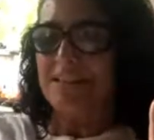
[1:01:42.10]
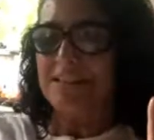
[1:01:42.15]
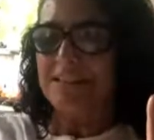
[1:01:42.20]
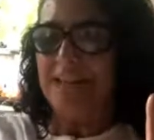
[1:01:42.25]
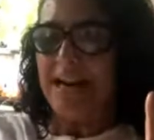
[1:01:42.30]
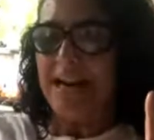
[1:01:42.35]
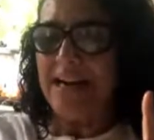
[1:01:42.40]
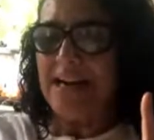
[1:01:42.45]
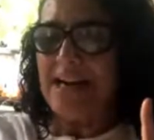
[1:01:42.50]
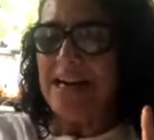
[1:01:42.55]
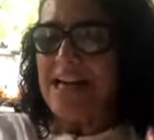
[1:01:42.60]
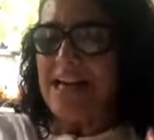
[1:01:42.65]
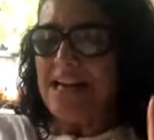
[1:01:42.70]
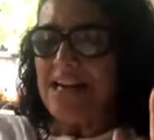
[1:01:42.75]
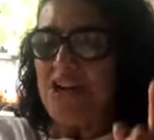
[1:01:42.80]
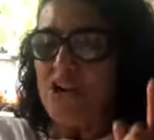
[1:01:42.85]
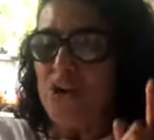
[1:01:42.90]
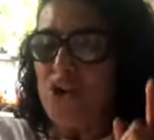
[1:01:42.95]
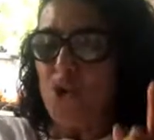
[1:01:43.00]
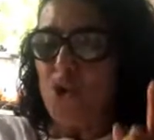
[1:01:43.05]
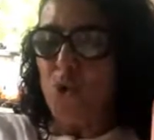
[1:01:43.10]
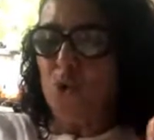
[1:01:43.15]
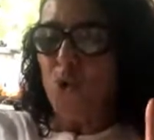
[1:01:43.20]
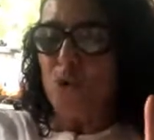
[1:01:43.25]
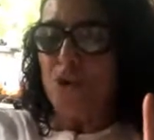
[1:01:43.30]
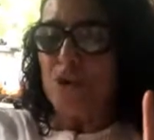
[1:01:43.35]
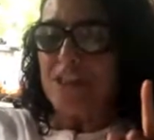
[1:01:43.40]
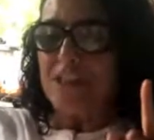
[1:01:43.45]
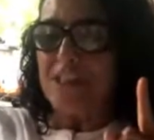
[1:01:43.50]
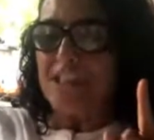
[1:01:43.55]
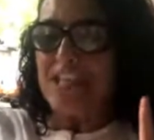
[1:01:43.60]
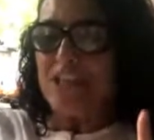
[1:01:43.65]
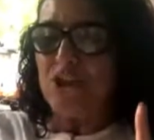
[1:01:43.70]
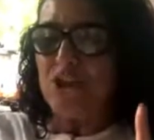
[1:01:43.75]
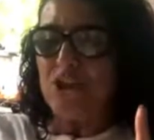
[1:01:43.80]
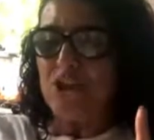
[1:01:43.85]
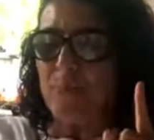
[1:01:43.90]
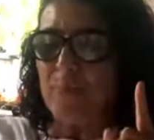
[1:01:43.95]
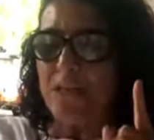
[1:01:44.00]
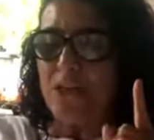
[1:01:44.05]
You understand? Truth
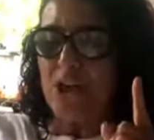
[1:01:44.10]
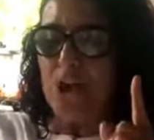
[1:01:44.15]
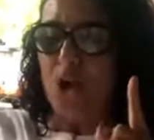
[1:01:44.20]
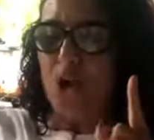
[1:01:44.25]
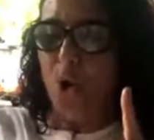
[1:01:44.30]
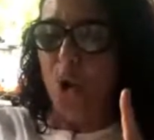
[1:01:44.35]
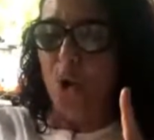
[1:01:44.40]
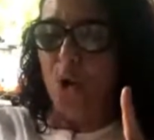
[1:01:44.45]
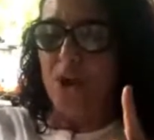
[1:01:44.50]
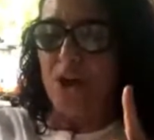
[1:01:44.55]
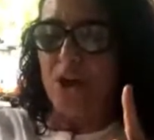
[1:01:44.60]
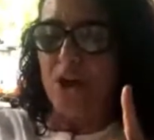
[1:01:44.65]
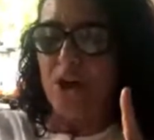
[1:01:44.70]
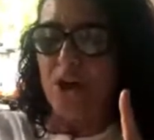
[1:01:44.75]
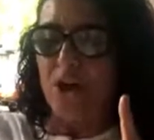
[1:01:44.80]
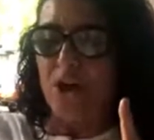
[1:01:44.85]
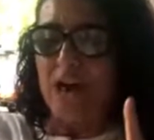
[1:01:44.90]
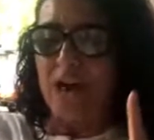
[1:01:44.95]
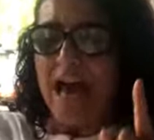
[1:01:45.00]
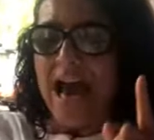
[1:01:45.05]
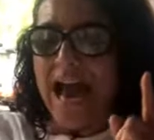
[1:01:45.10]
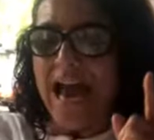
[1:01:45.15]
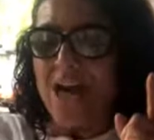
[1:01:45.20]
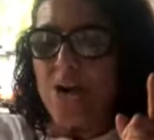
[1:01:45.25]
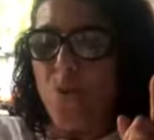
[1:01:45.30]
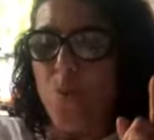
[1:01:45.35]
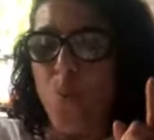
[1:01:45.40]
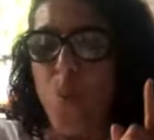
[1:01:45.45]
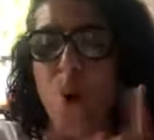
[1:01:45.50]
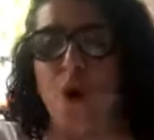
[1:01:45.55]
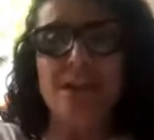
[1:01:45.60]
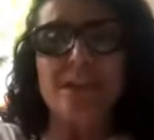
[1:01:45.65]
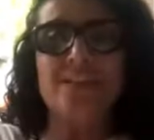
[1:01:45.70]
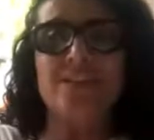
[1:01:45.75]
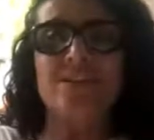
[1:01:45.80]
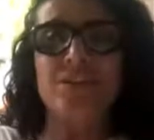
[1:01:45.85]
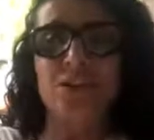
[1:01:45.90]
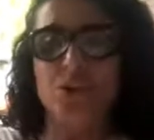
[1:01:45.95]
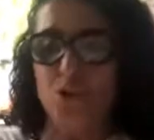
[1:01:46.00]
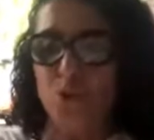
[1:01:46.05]
needs to be known. And what
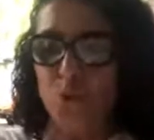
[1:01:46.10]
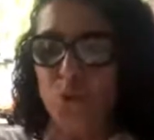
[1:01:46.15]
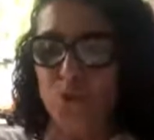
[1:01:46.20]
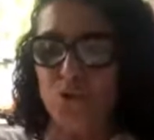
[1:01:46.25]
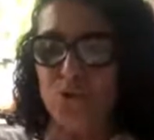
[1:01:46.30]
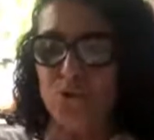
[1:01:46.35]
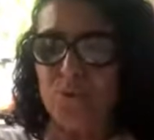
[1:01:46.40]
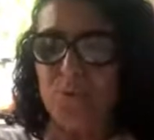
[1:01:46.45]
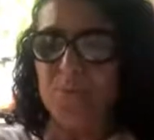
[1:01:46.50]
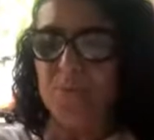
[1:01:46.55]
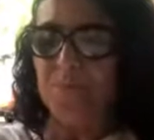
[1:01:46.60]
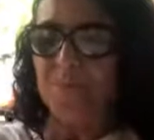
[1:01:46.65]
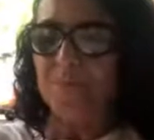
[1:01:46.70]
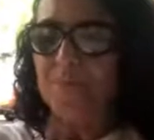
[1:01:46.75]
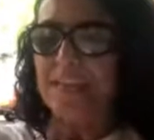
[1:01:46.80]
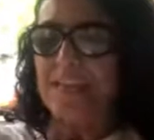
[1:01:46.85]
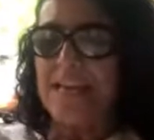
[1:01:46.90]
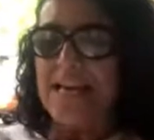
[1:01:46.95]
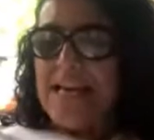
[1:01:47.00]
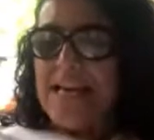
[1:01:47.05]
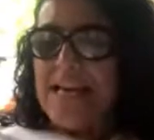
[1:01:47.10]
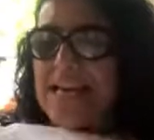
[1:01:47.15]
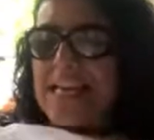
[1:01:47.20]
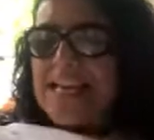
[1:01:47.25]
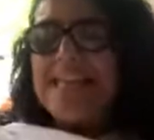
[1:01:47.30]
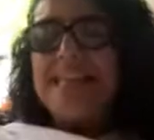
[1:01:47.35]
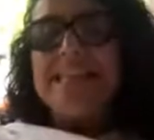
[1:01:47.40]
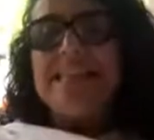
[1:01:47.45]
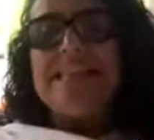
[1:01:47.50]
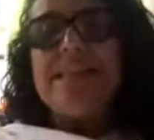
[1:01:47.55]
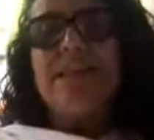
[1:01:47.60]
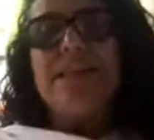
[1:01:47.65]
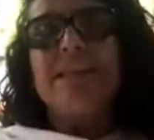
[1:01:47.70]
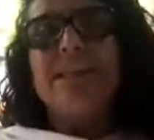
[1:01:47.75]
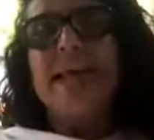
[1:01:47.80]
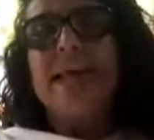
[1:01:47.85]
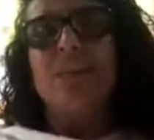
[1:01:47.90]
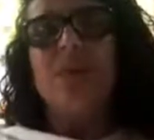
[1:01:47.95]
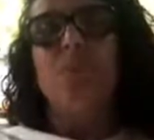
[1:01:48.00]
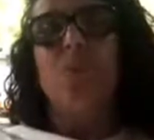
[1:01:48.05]
is the truth?
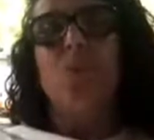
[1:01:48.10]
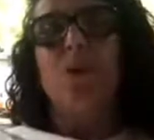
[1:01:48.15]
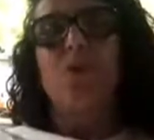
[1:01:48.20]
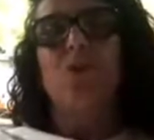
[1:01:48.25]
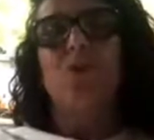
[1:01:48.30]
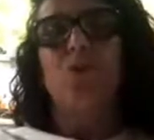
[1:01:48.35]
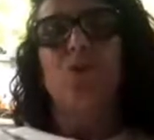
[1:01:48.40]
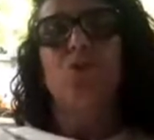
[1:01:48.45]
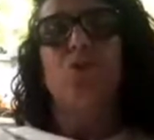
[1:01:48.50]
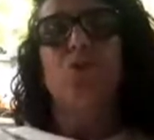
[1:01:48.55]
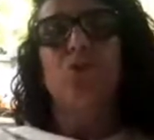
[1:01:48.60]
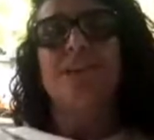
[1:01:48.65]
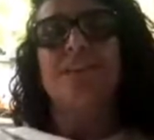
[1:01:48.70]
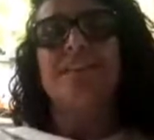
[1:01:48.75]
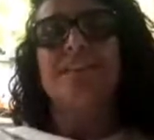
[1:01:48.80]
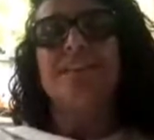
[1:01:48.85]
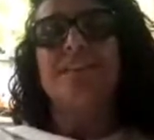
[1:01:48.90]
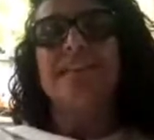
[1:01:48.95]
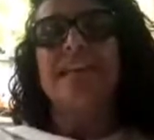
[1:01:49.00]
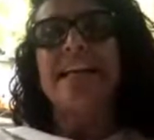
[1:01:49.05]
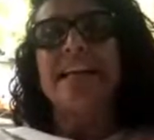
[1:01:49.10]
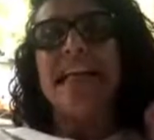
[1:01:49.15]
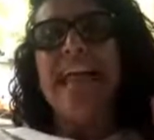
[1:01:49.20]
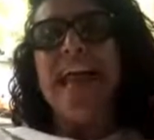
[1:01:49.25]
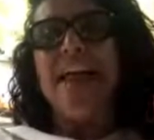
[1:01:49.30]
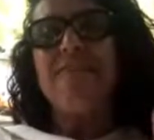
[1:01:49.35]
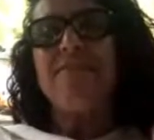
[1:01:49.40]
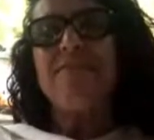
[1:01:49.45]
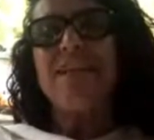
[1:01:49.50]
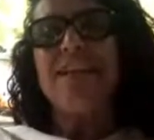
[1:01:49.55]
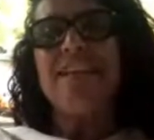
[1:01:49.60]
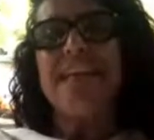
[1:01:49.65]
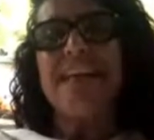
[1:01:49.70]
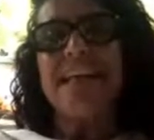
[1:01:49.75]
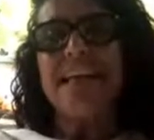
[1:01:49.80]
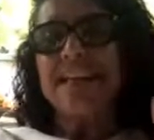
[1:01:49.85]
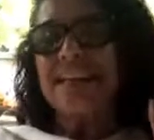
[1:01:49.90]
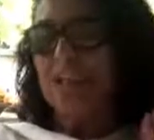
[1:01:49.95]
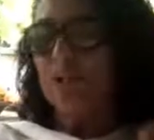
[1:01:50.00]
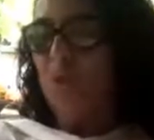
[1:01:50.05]
Guess what the truth is? That everything in
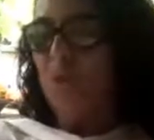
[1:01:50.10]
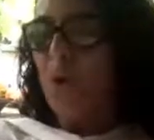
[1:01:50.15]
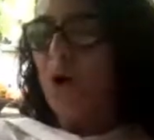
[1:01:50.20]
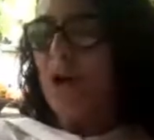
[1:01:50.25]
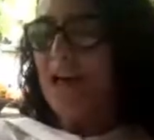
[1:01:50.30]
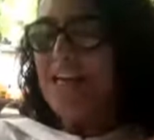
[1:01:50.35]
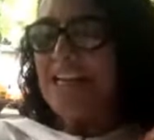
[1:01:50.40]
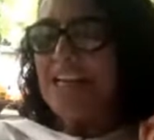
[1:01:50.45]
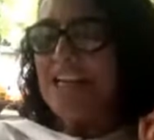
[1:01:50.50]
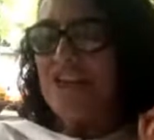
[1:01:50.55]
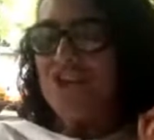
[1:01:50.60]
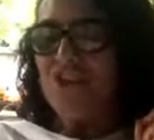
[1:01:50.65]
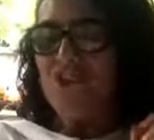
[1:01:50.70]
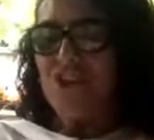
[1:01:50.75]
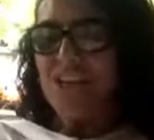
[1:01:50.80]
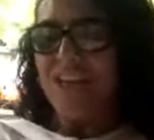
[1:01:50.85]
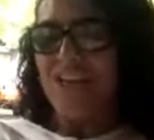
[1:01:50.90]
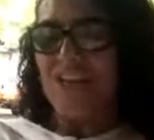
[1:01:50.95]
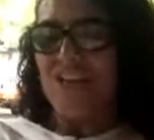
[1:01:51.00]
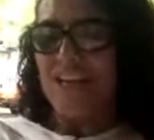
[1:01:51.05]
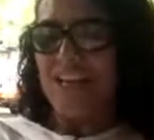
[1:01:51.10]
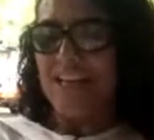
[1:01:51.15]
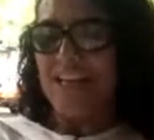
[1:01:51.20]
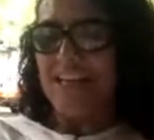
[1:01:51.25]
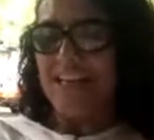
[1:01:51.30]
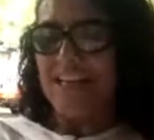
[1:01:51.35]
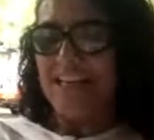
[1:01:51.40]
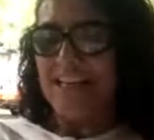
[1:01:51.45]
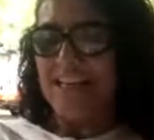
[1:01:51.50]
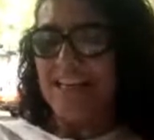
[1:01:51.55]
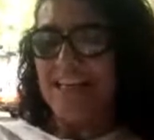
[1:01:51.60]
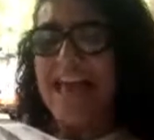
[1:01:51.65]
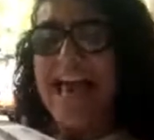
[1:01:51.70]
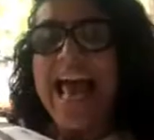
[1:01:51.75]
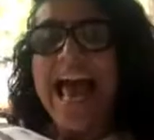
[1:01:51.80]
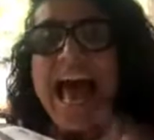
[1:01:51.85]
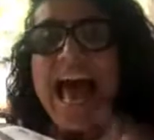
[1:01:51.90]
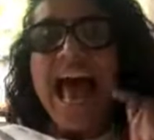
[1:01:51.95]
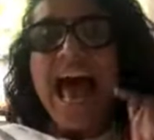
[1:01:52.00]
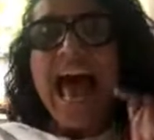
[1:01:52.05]
this world is changing,
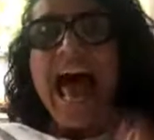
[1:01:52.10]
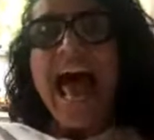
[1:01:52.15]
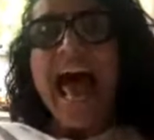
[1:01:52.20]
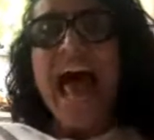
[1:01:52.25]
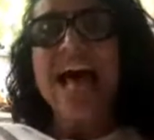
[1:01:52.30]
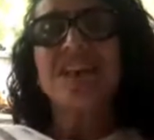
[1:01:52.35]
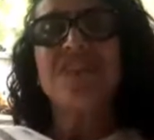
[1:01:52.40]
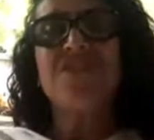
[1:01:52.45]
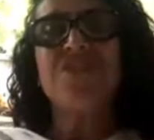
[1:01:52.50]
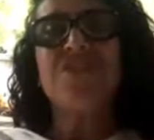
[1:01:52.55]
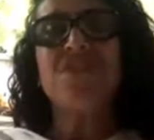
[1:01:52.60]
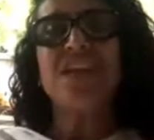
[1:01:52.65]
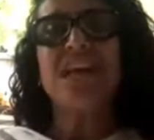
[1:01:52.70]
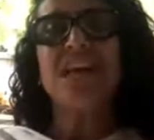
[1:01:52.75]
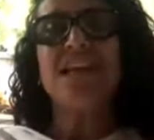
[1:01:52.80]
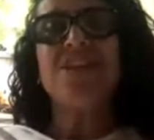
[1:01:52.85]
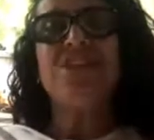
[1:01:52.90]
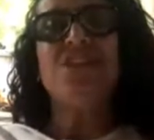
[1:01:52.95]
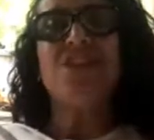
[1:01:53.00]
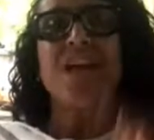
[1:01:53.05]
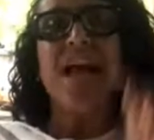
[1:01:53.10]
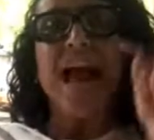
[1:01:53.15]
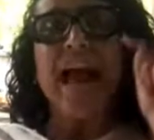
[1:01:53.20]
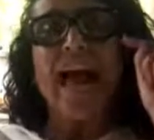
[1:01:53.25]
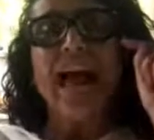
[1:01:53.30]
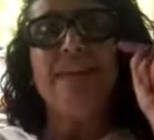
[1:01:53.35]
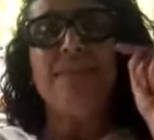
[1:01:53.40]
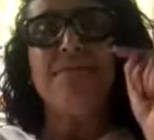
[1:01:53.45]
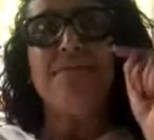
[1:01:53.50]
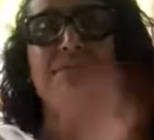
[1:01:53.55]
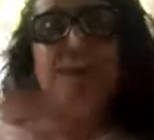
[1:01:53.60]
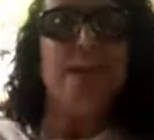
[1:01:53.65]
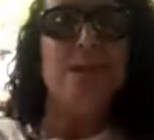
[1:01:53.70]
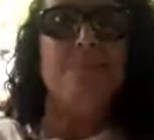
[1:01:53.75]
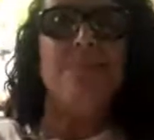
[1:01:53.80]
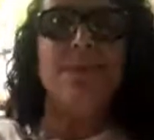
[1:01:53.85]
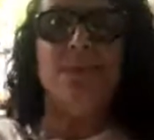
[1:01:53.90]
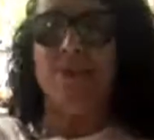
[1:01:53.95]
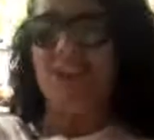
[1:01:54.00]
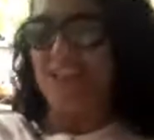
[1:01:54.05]
has changed, and will be
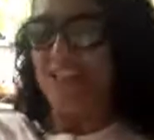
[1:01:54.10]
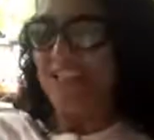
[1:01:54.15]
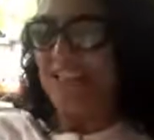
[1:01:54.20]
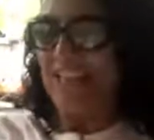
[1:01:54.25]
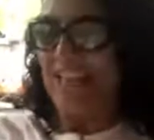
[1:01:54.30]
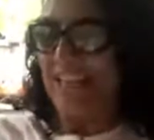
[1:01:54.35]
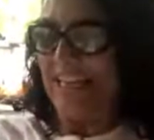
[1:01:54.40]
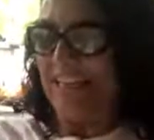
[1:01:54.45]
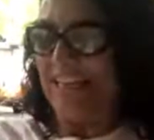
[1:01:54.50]
changing.